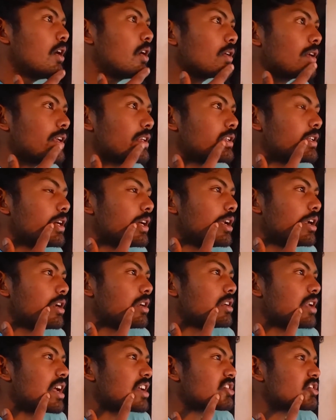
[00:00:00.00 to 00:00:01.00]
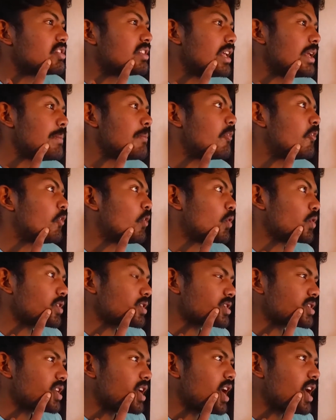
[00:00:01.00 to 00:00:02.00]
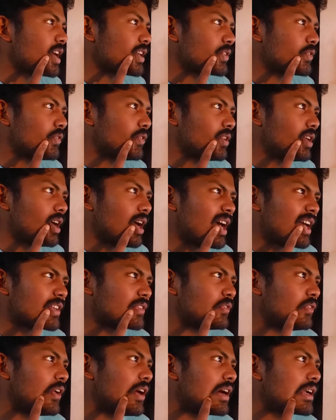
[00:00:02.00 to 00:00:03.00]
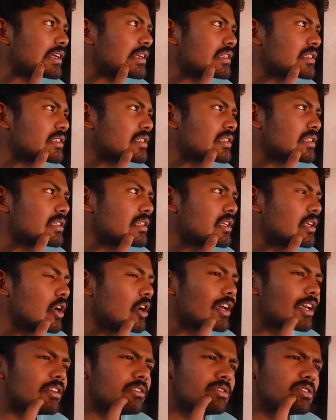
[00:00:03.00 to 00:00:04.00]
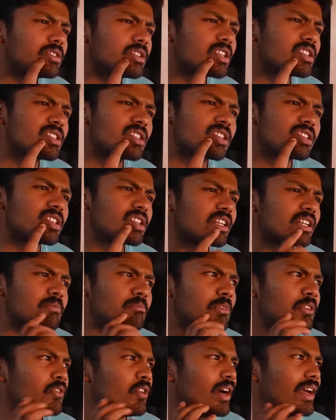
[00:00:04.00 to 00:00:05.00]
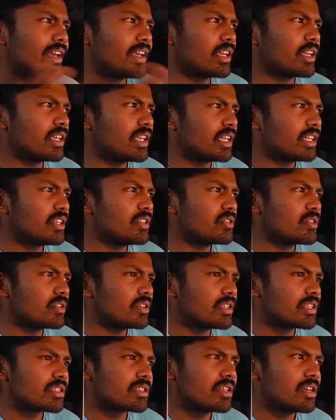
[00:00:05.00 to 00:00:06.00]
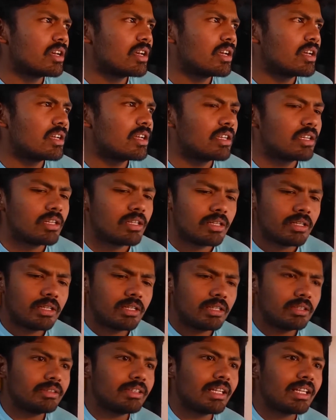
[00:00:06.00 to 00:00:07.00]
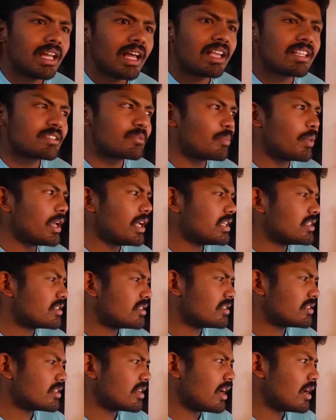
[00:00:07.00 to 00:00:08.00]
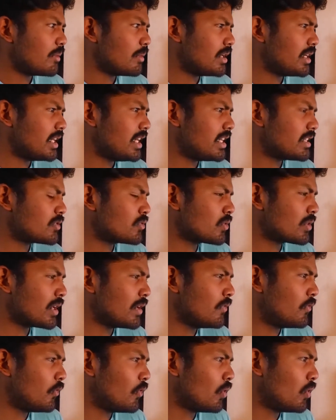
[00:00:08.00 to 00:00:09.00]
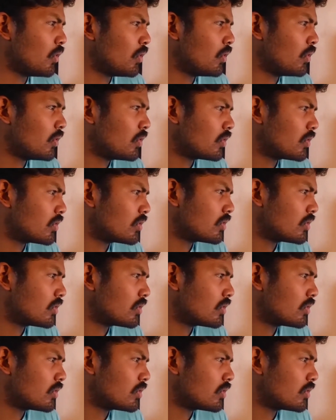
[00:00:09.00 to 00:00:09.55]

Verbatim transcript: all right lush deep forest as as far as okay just a second before I get into this the last page is I mean he's looking for